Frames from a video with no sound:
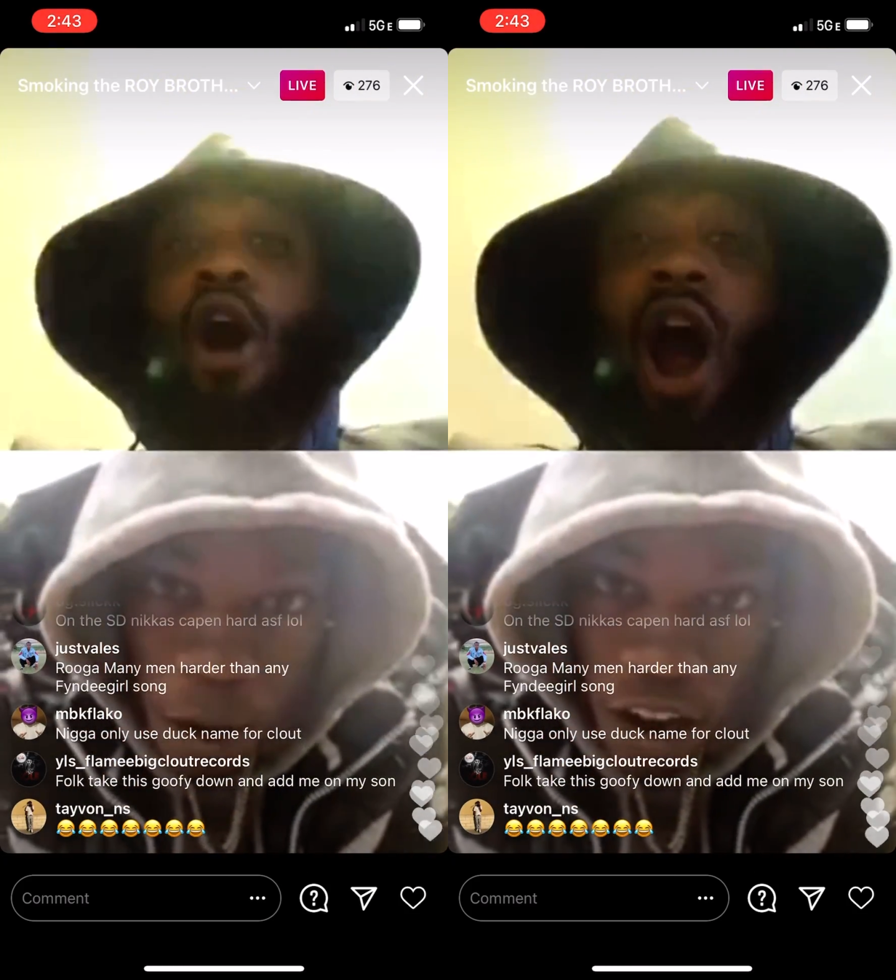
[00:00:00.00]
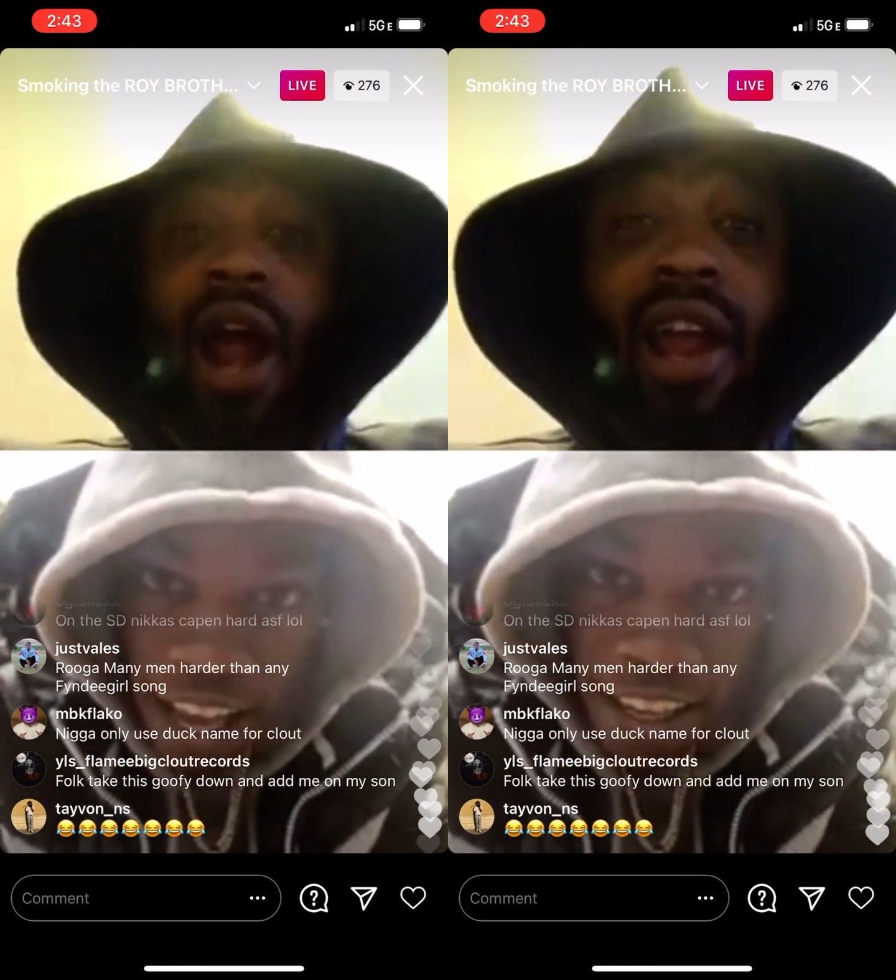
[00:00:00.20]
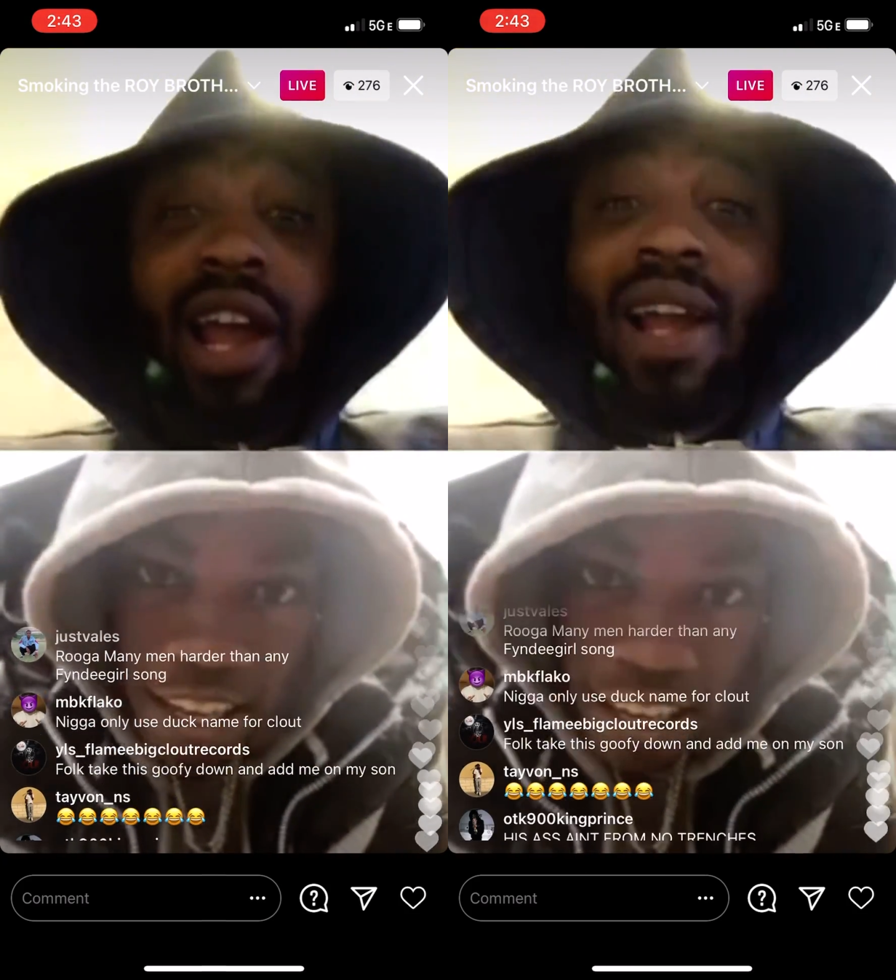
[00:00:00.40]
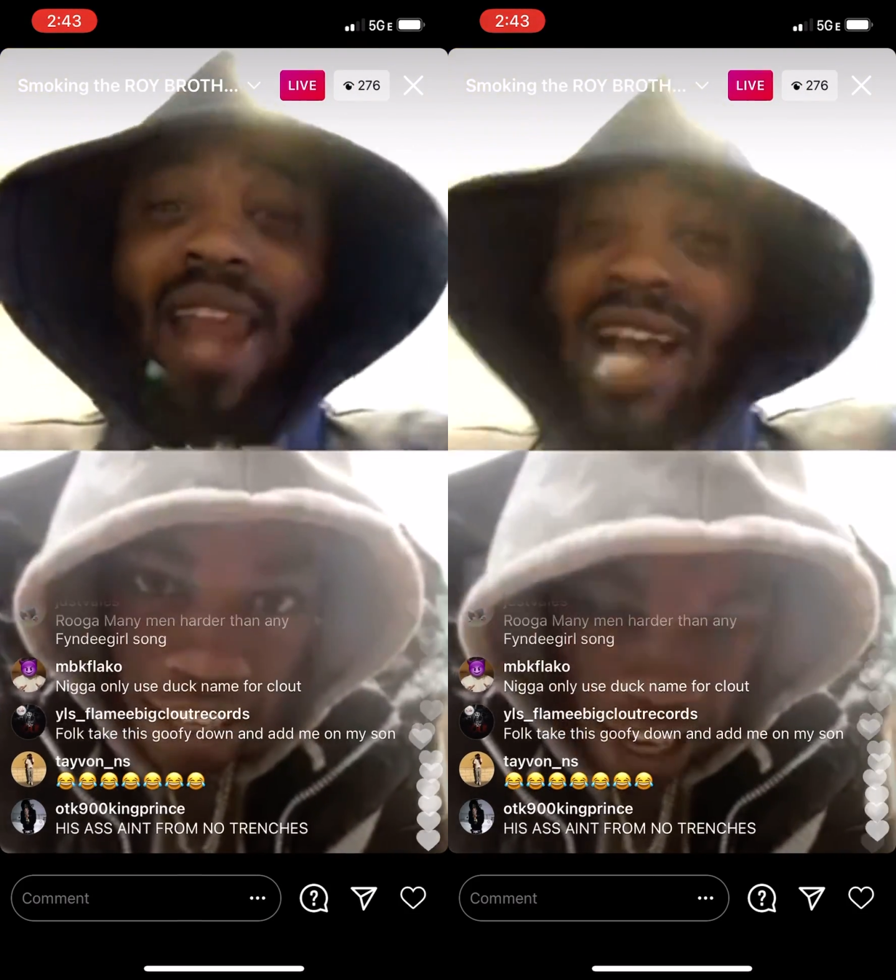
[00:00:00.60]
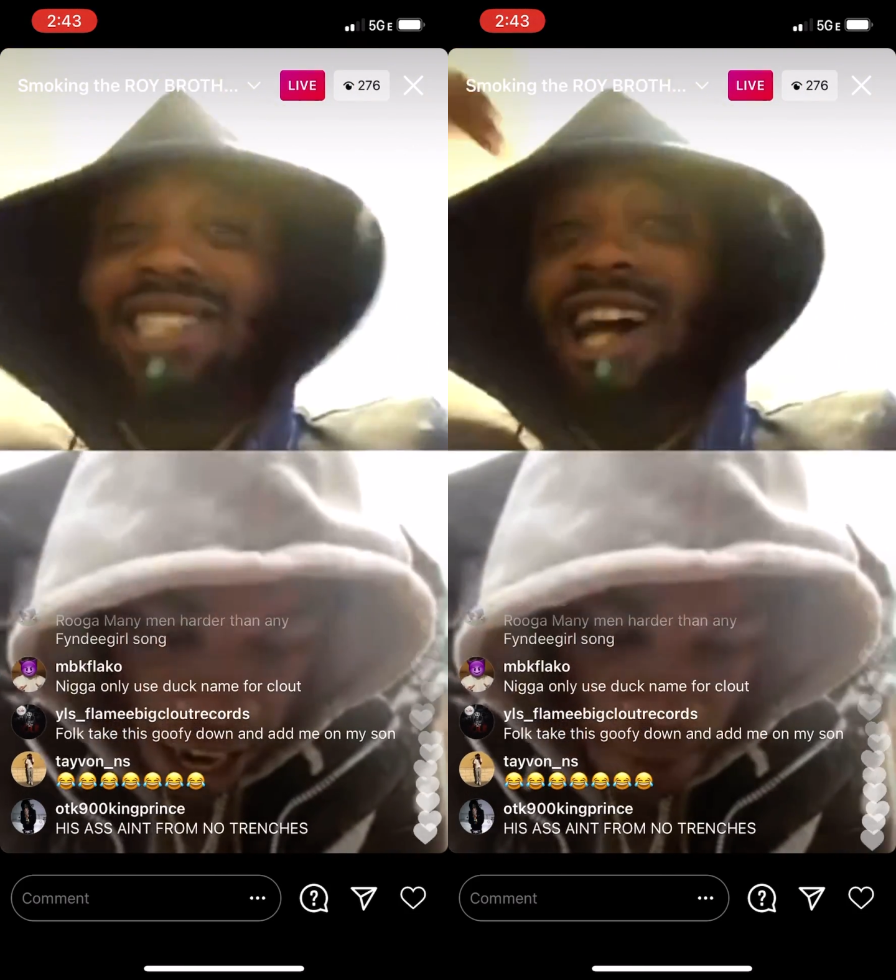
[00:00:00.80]
Like
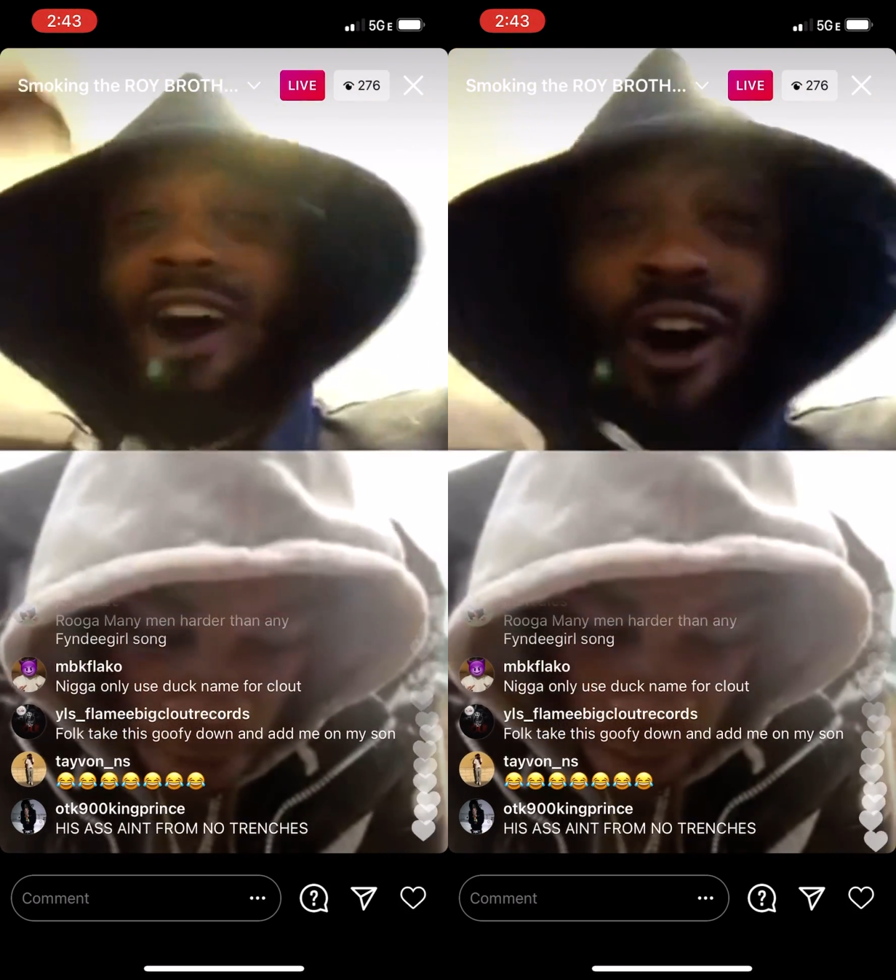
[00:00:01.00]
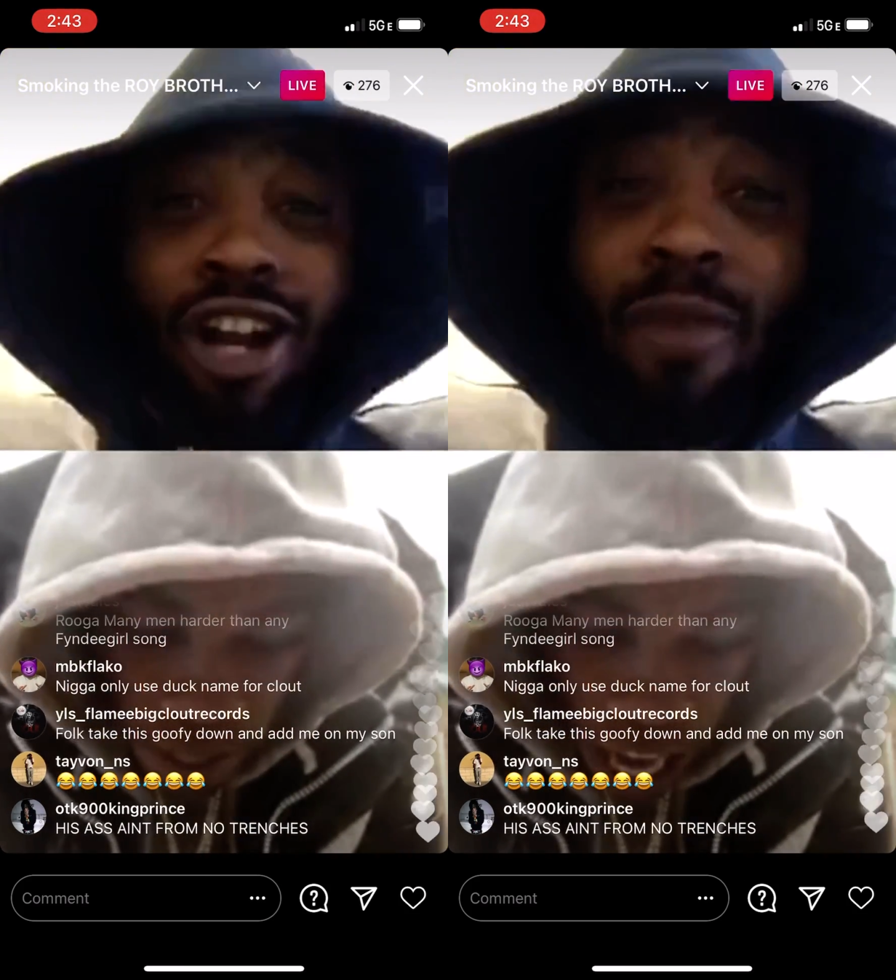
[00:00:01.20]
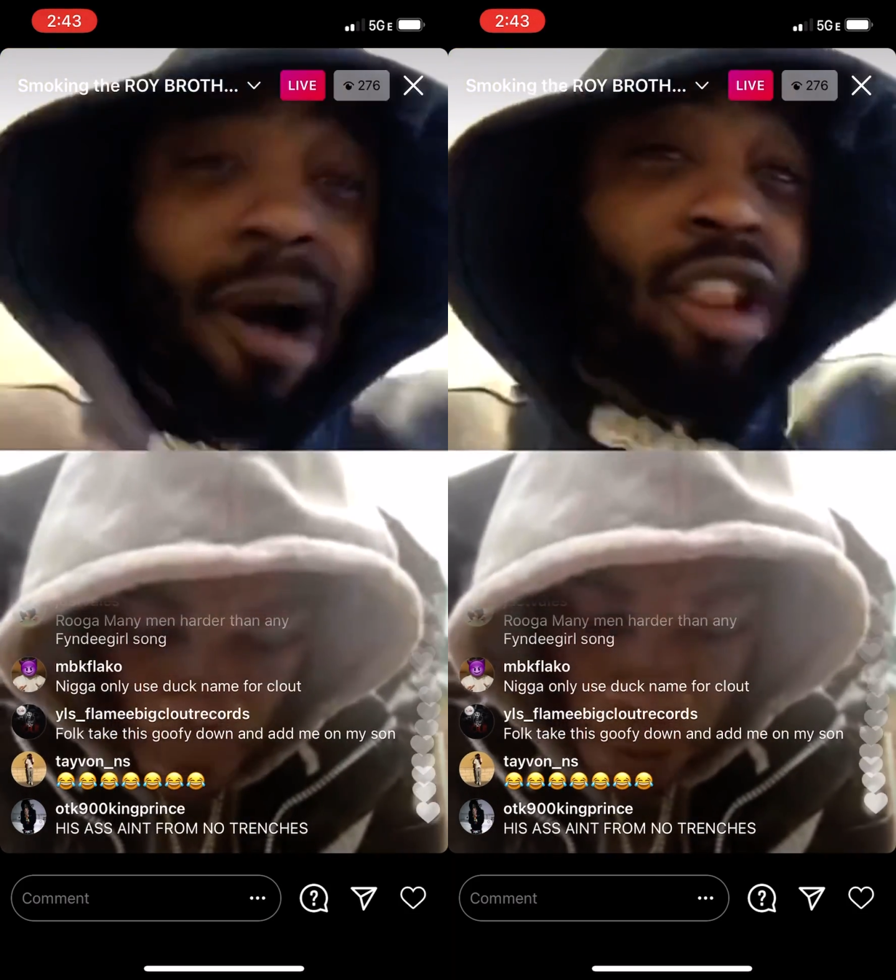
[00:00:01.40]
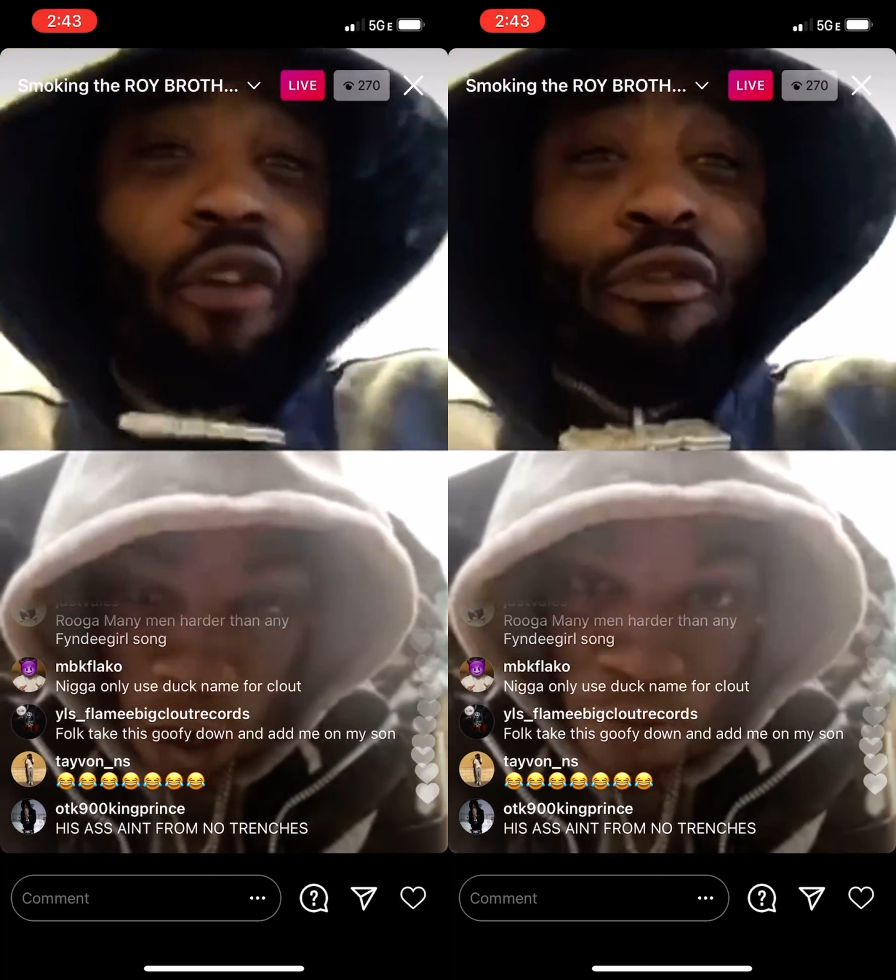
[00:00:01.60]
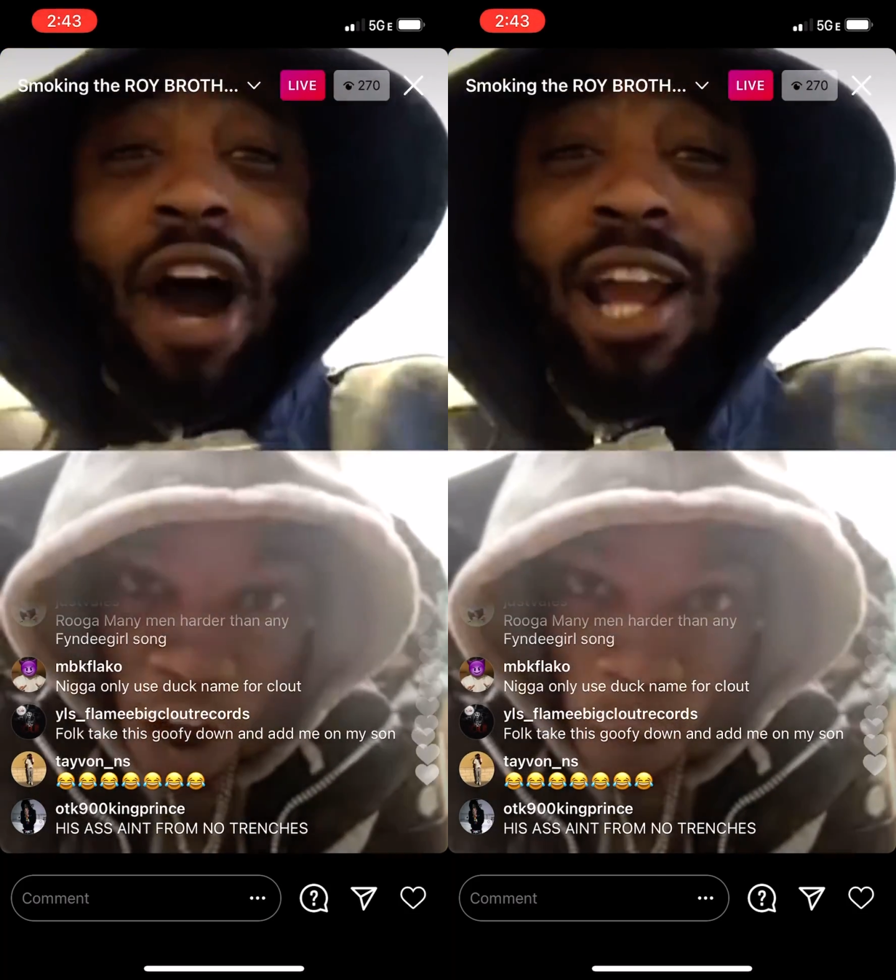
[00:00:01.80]
that's the only. I be on the
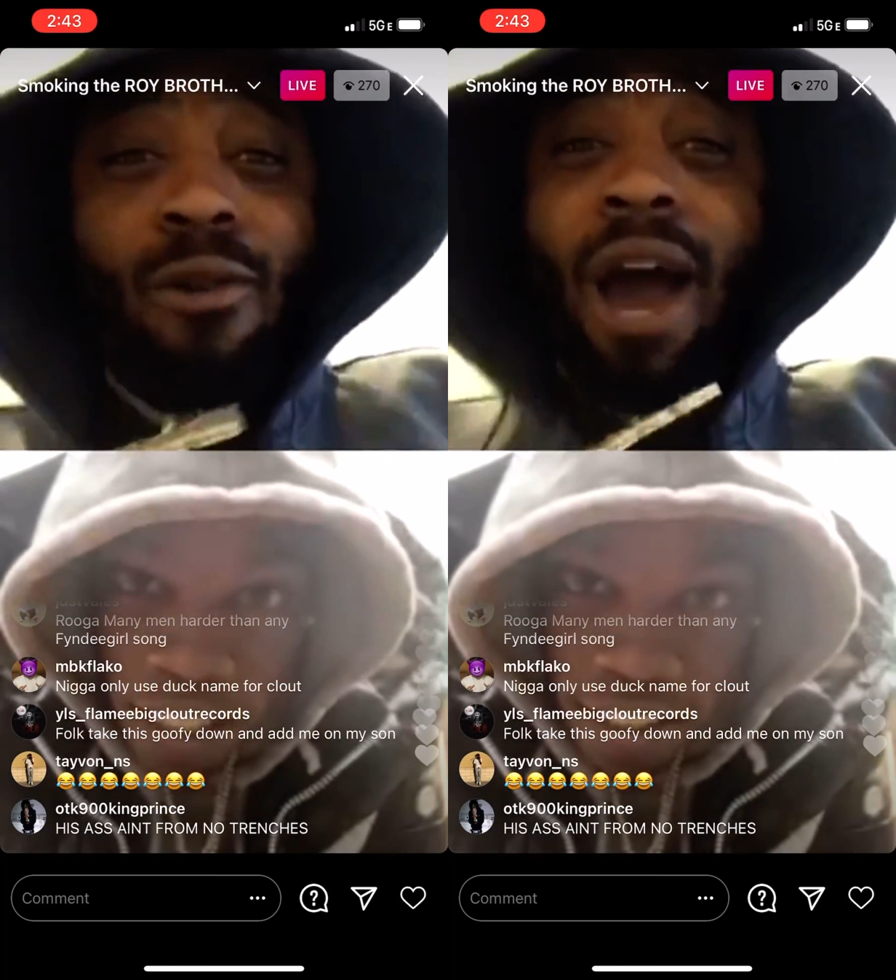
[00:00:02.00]
phone with.